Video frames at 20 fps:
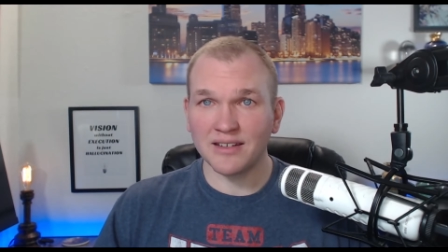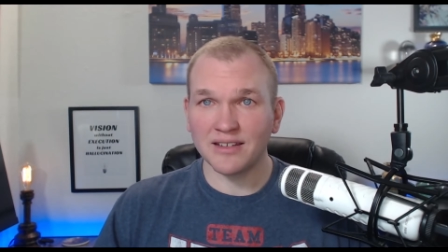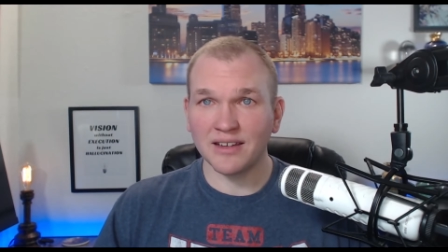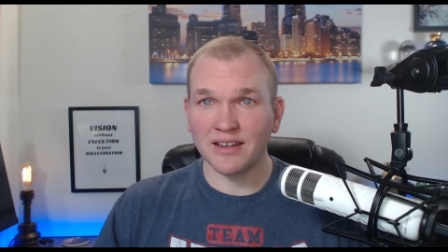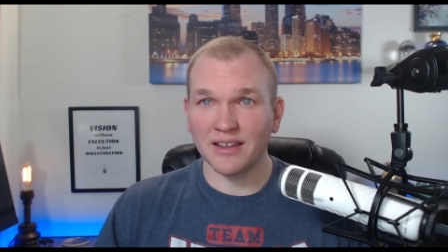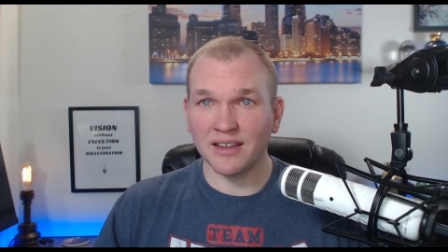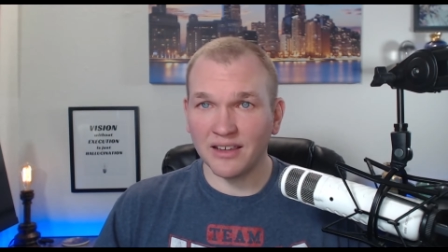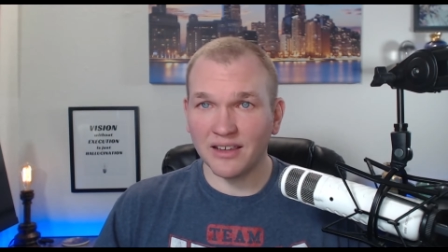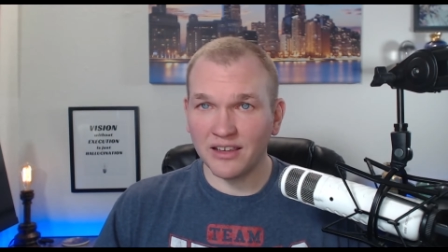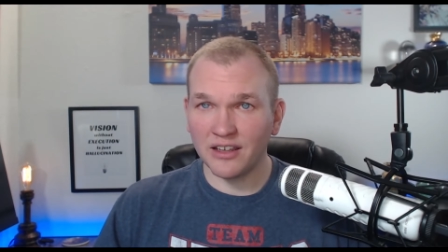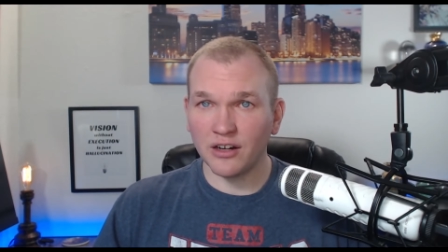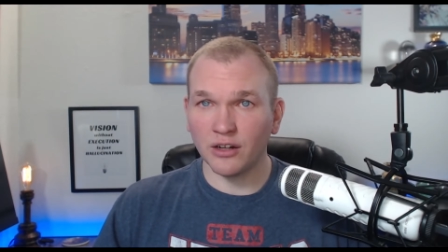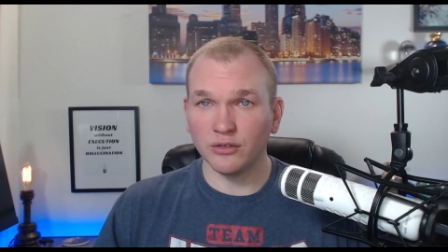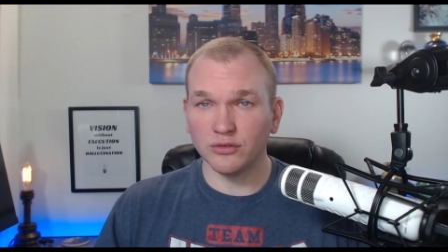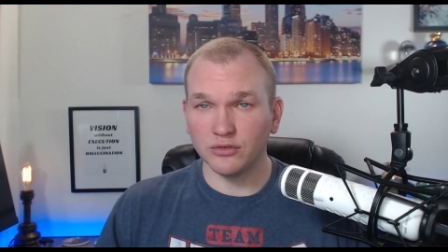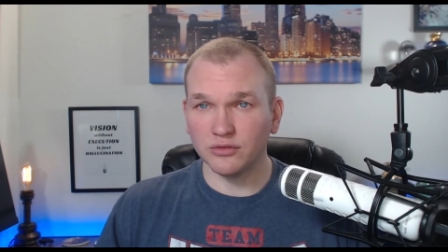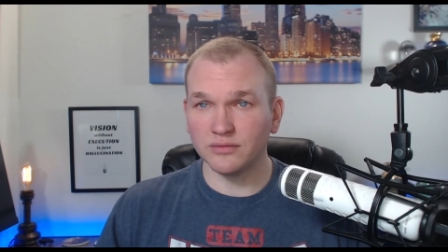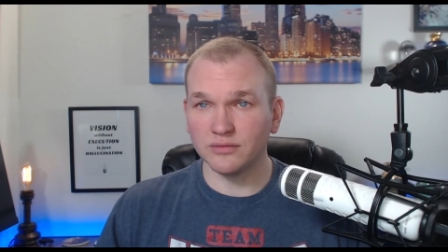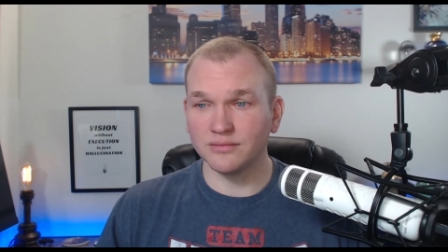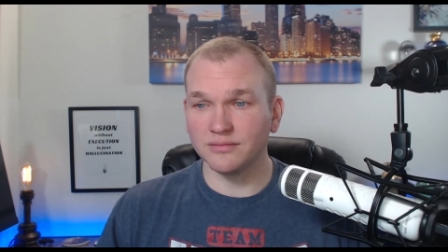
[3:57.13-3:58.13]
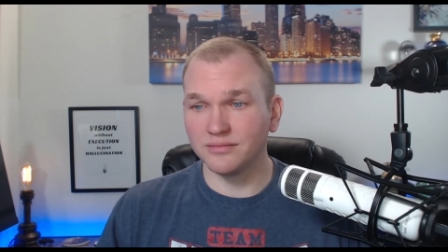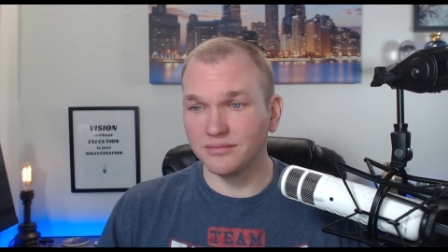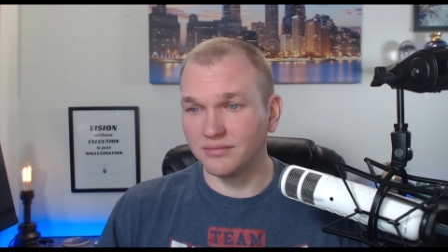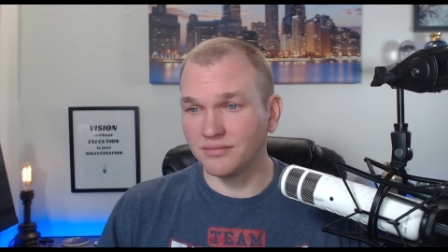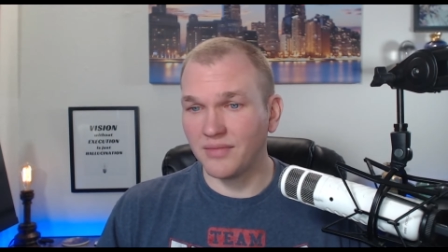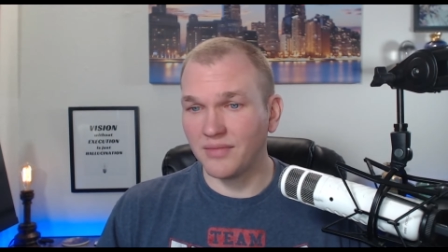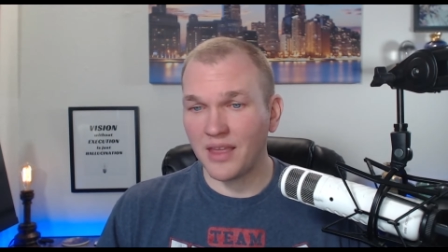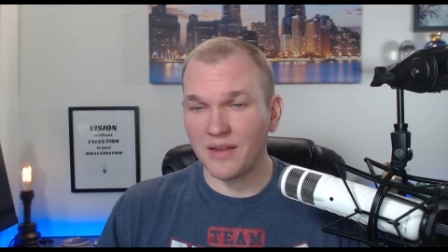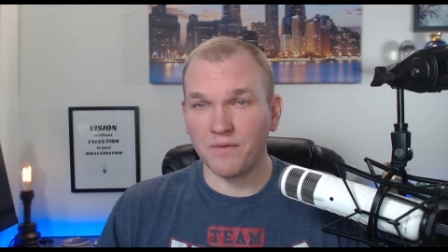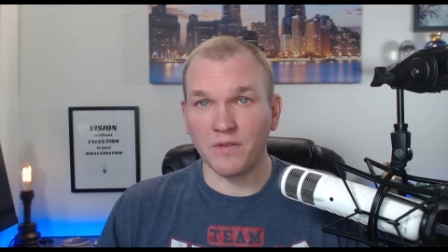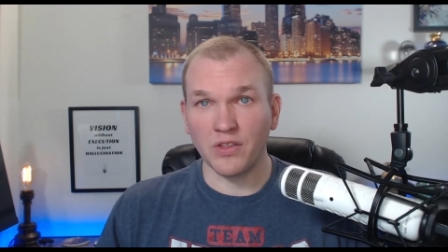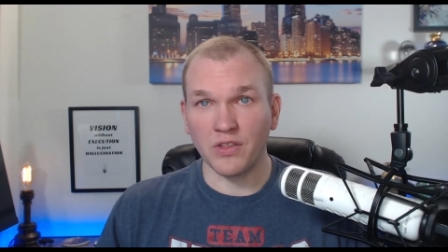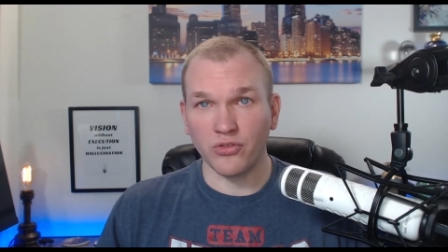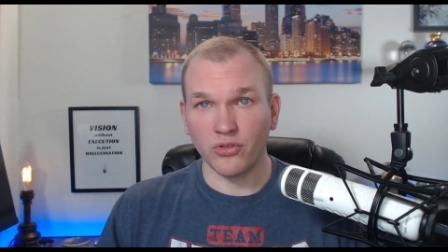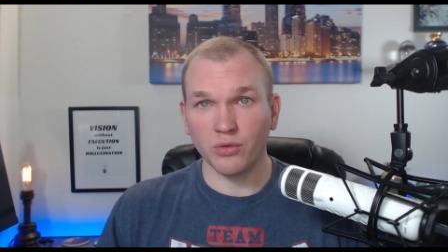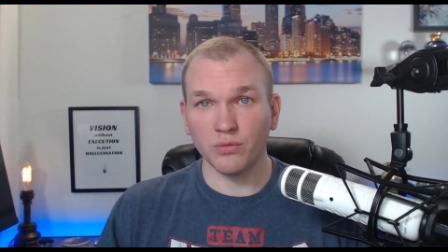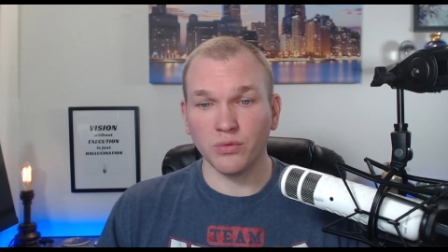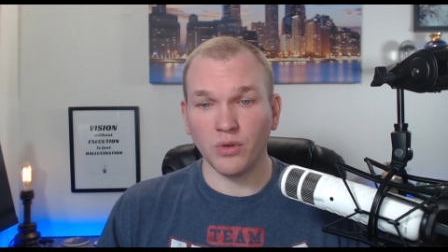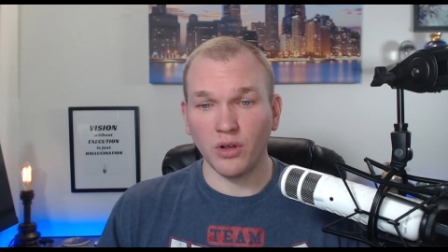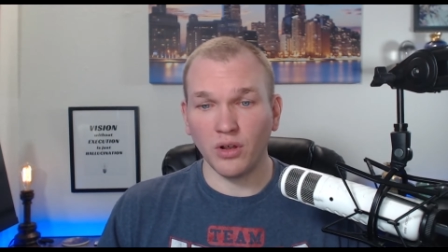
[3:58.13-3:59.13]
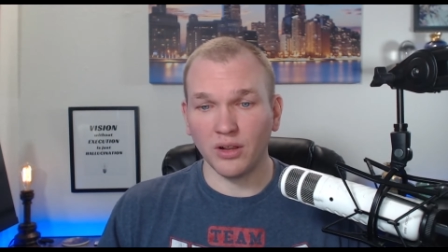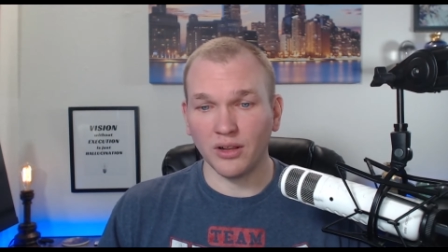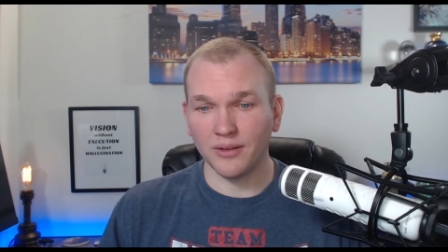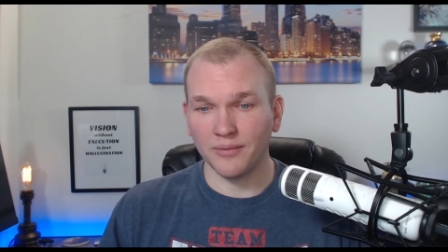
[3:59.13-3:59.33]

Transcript: that fit the role.